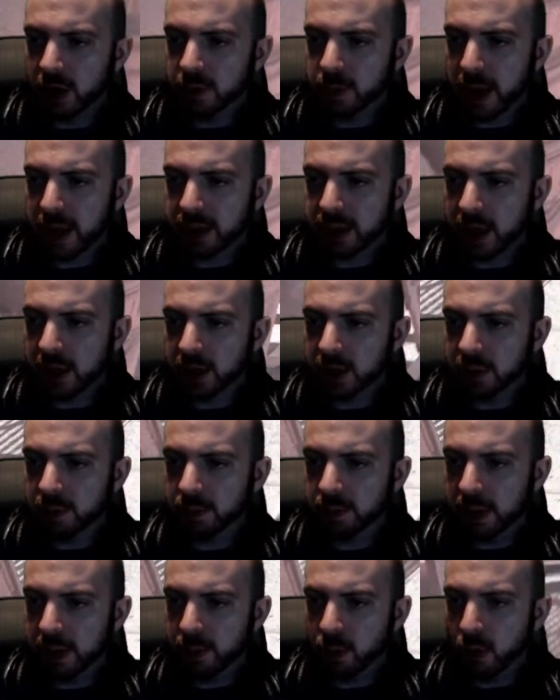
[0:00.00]
back down to
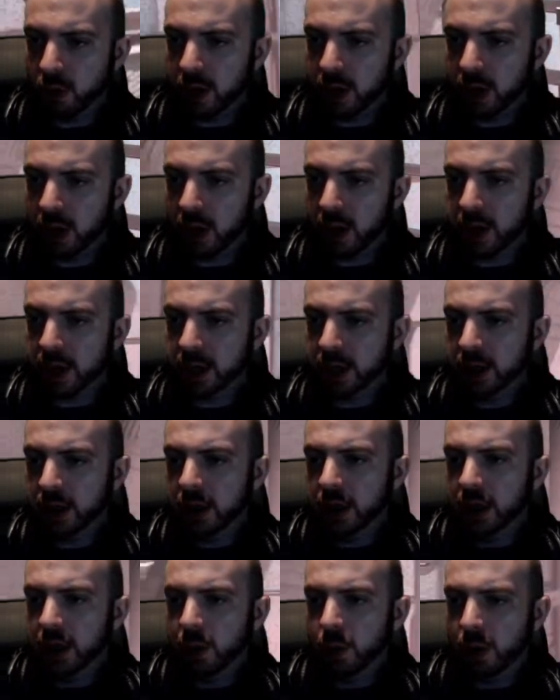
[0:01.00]
be more in line
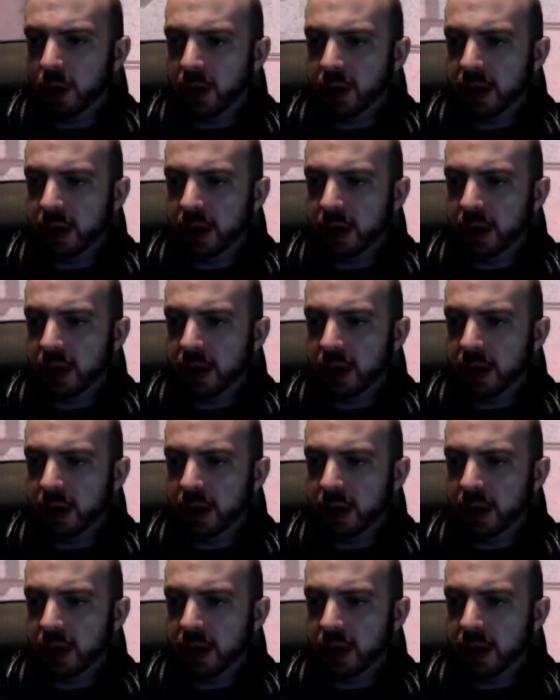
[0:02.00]
with